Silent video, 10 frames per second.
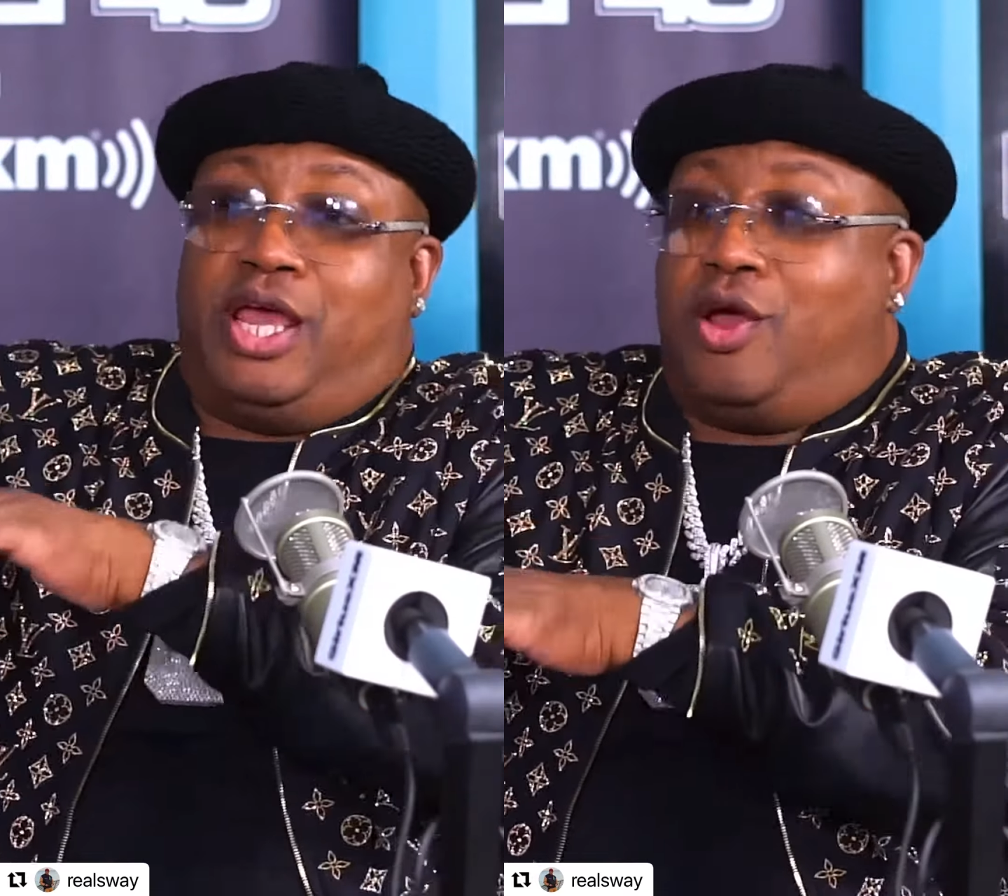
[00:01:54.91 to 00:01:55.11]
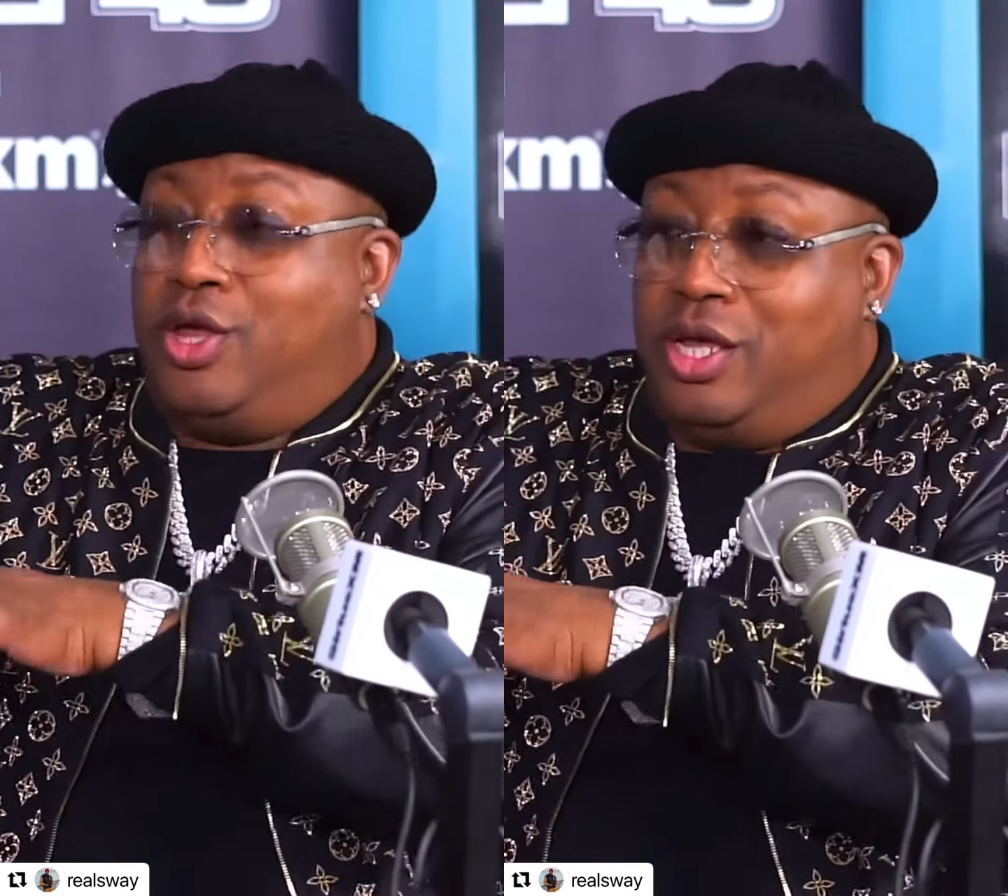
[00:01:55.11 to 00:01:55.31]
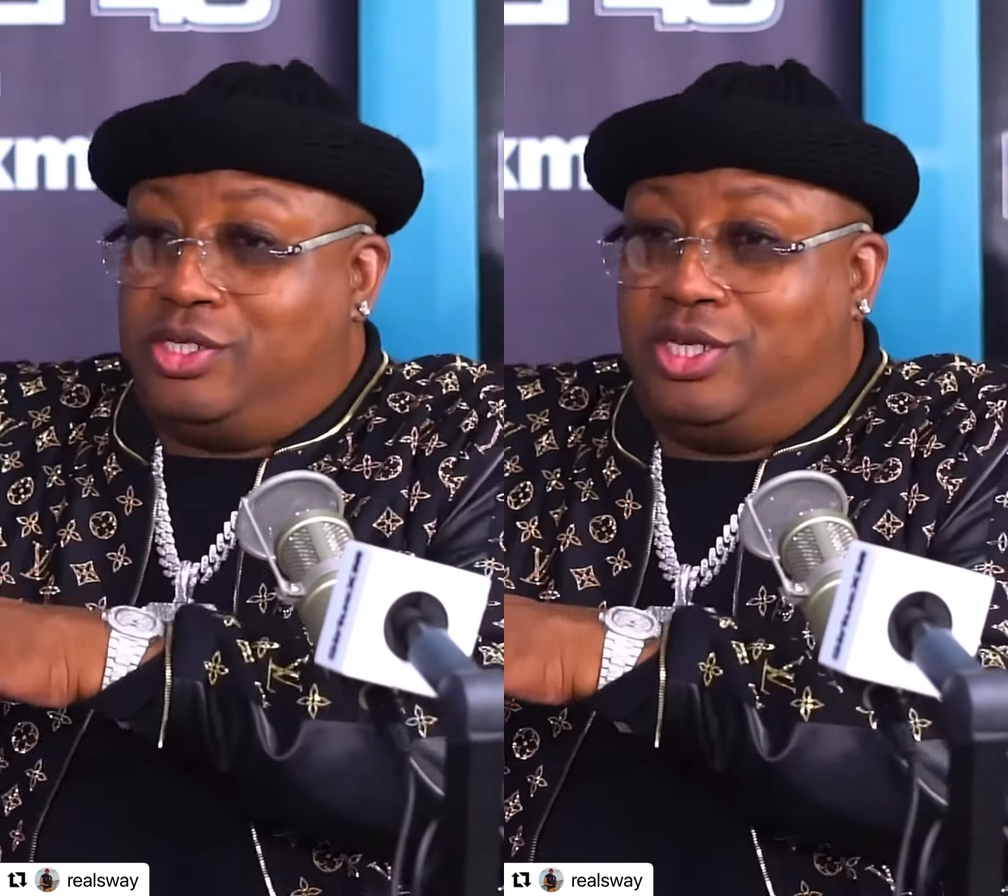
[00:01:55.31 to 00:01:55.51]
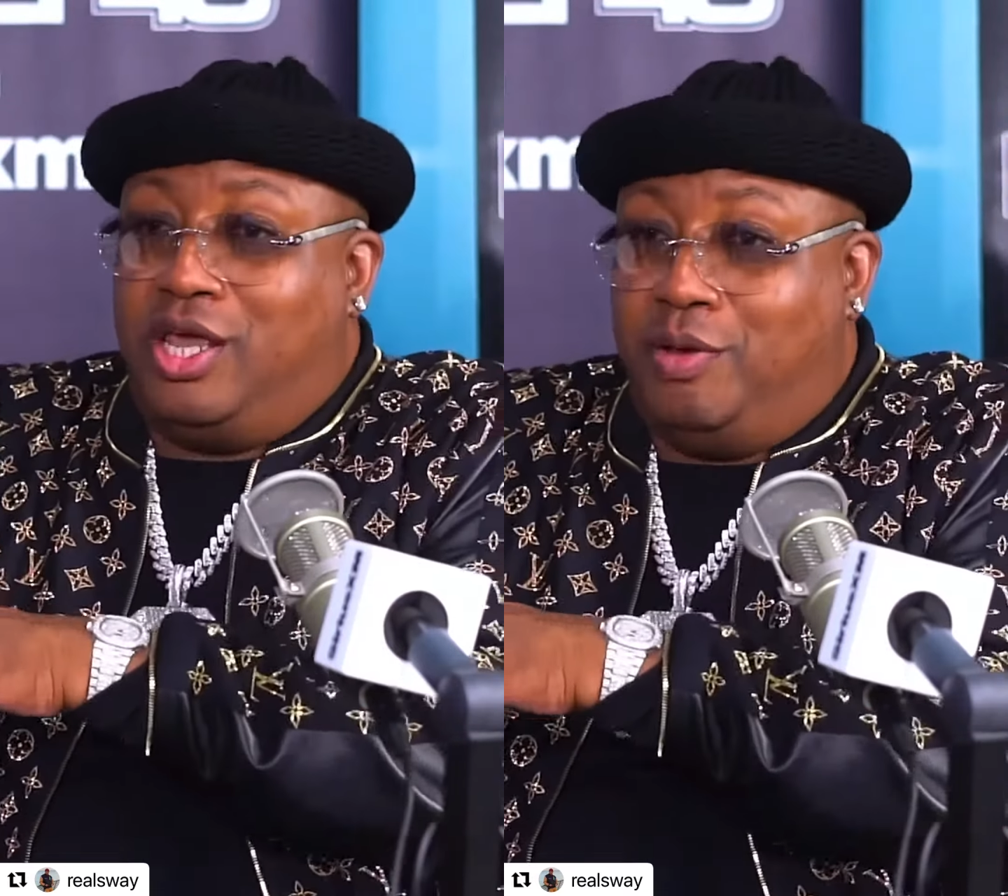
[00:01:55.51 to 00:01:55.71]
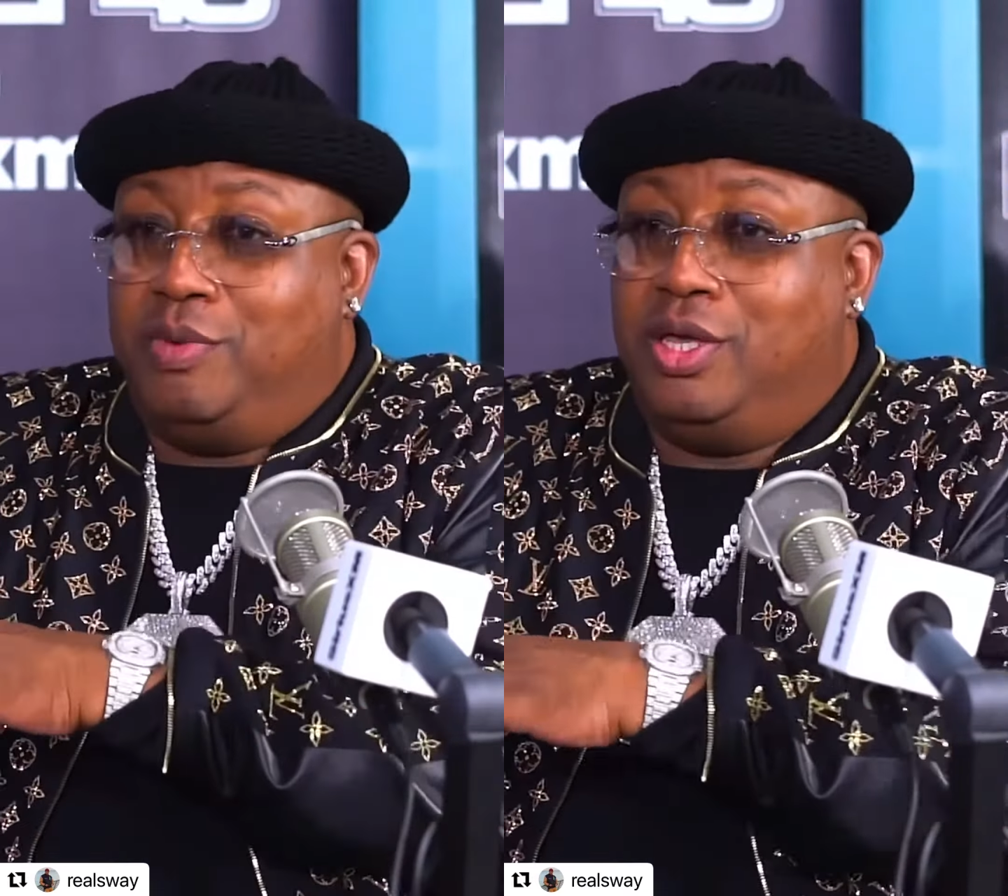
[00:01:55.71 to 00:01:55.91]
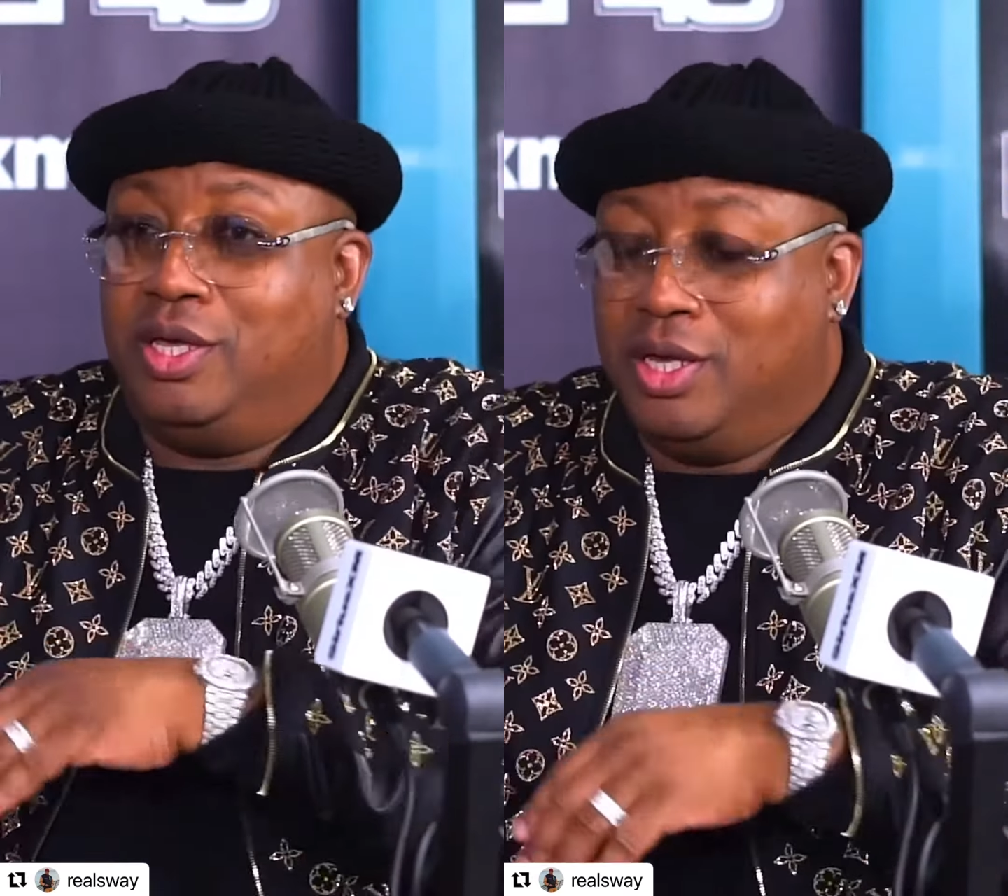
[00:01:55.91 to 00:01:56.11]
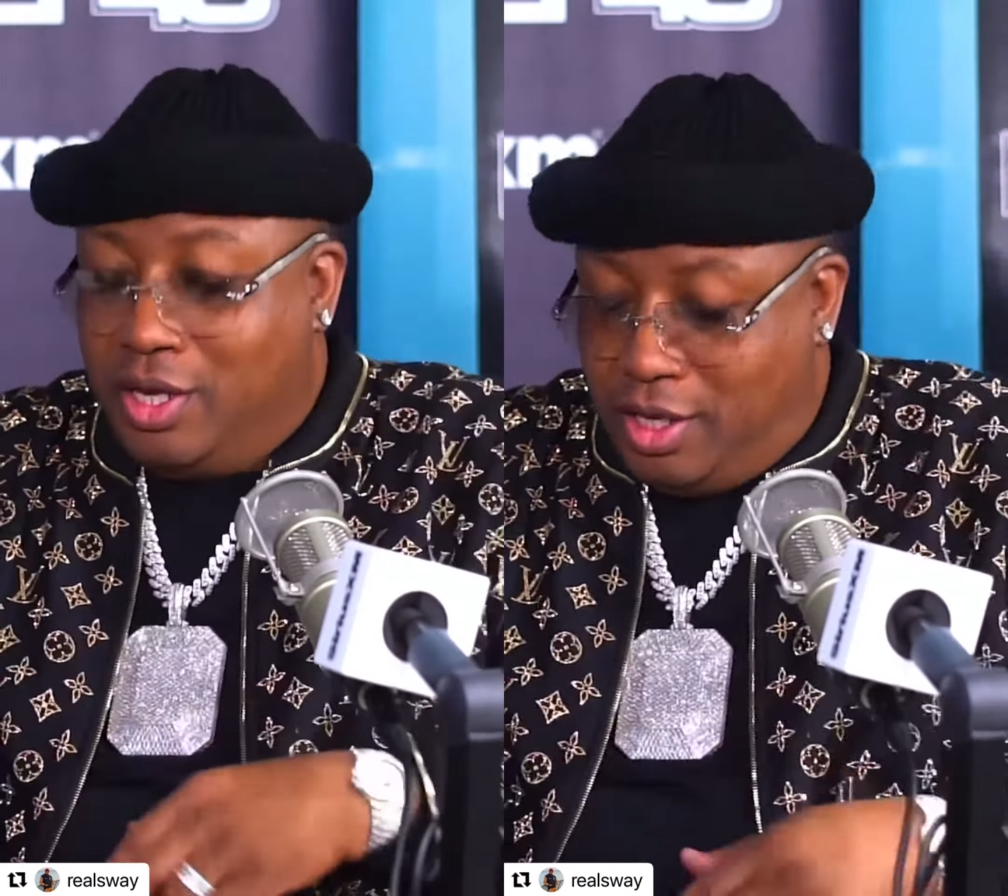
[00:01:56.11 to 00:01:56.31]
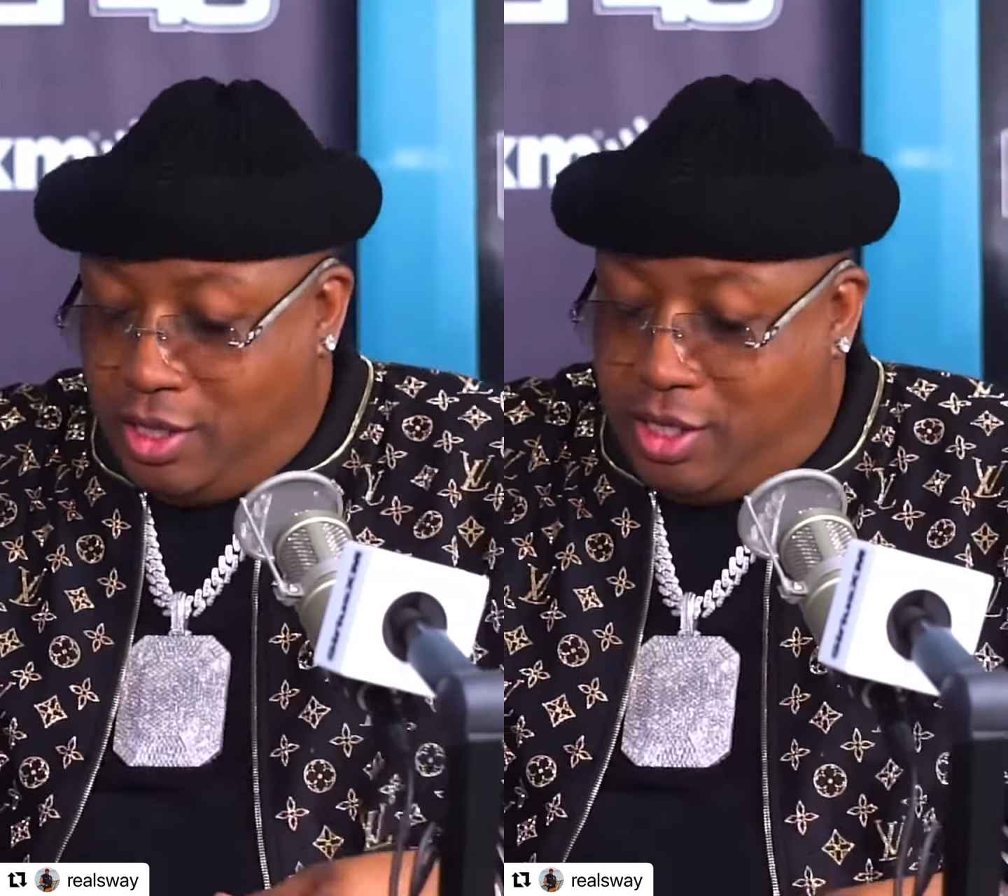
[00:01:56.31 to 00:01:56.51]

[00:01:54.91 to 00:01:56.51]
there. You yeah. understand me? Yeah.